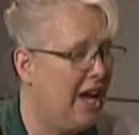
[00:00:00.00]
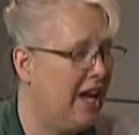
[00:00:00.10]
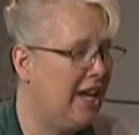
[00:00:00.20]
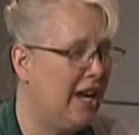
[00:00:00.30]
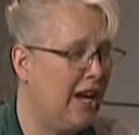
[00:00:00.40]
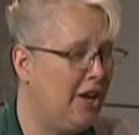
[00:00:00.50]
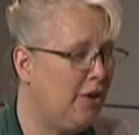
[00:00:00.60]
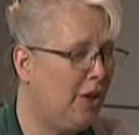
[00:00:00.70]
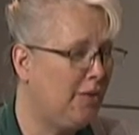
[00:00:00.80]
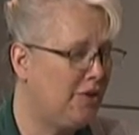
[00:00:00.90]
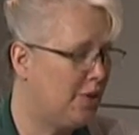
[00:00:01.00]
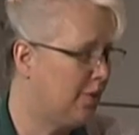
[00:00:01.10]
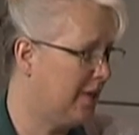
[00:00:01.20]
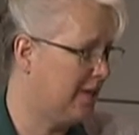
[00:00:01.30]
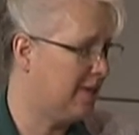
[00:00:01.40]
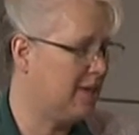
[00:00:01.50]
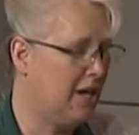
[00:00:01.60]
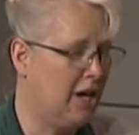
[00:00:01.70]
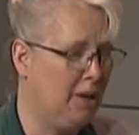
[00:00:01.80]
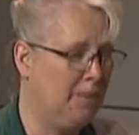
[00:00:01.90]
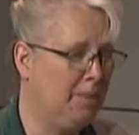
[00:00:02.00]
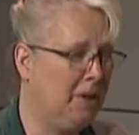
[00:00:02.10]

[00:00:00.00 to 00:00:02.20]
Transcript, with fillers: And I know you told us um,